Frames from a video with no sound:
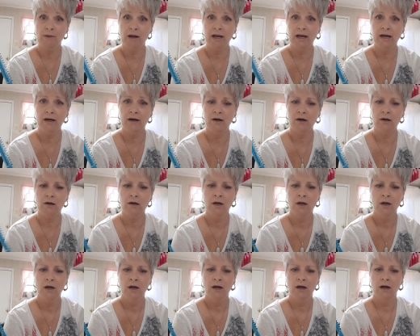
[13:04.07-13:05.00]
my hair.
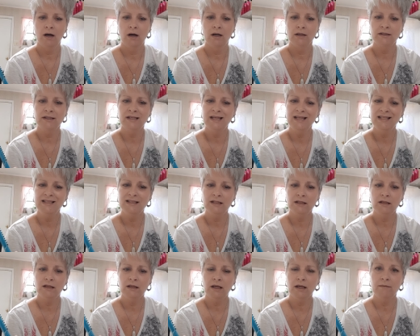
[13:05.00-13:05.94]

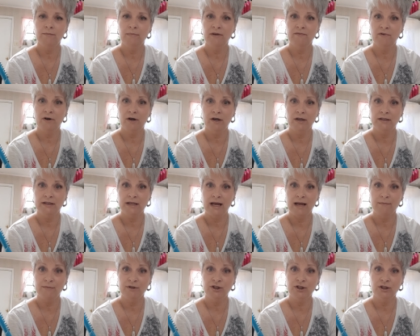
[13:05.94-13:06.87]
Teasing can be very
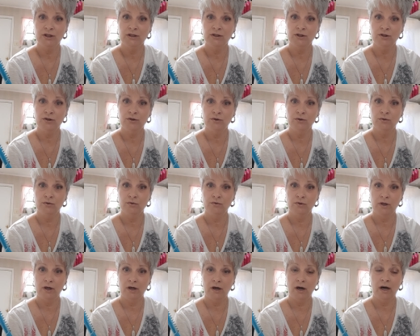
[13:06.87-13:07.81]
damaging to
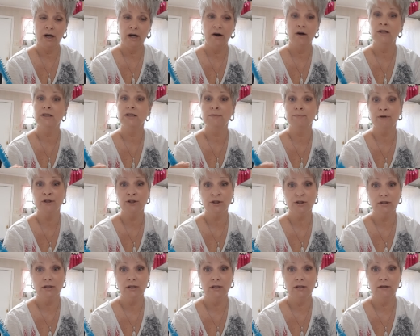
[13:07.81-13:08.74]
your hair,
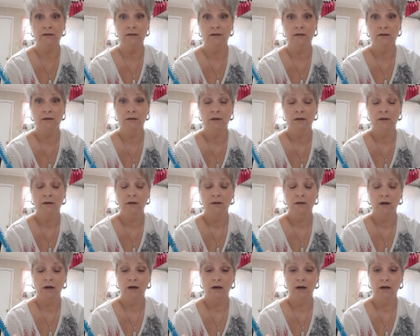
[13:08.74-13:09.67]
especially
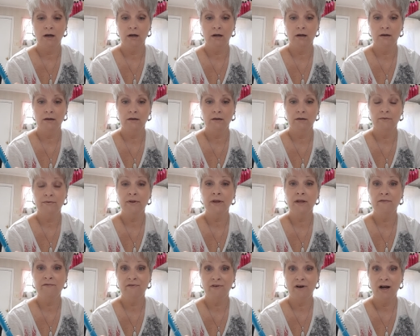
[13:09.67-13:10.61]

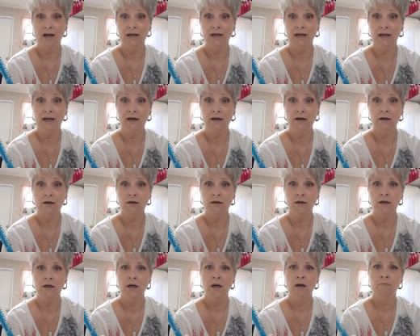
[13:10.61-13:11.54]
thin, fine hair.
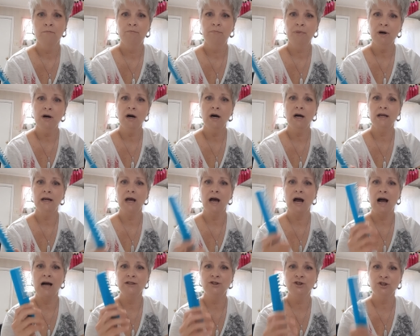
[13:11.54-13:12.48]
But
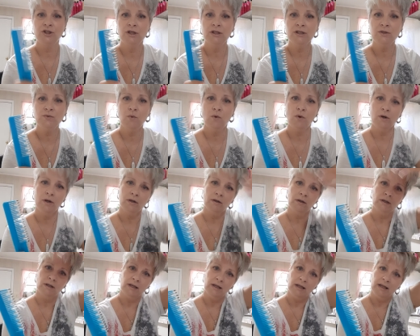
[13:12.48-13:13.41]
I just want
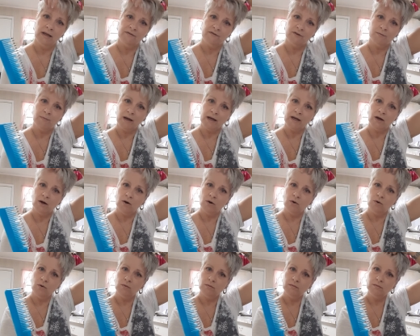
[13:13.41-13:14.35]
to lift my
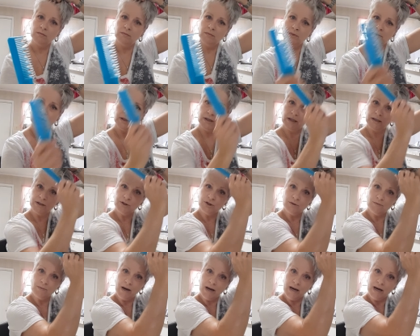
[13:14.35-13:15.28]
comb
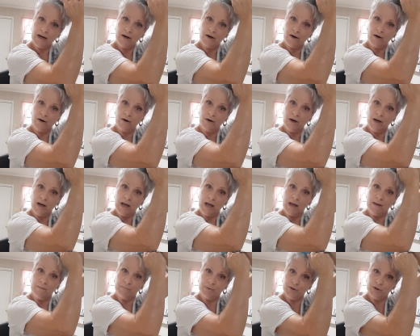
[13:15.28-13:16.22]
into my hair
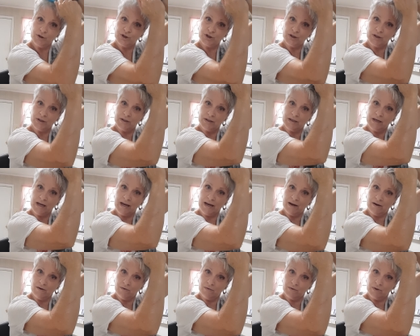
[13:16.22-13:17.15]
and push it
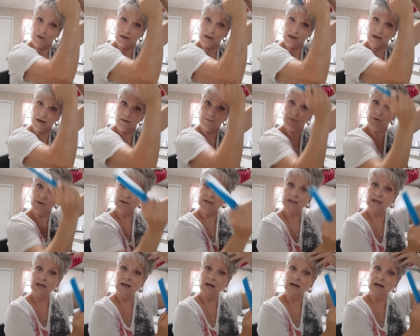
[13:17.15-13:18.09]
down a couple of
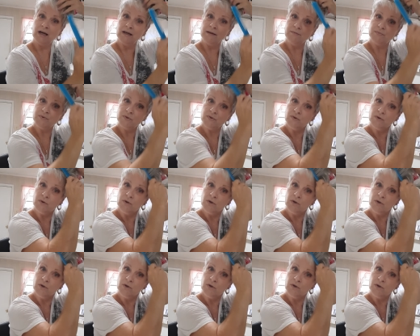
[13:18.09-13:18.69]
times.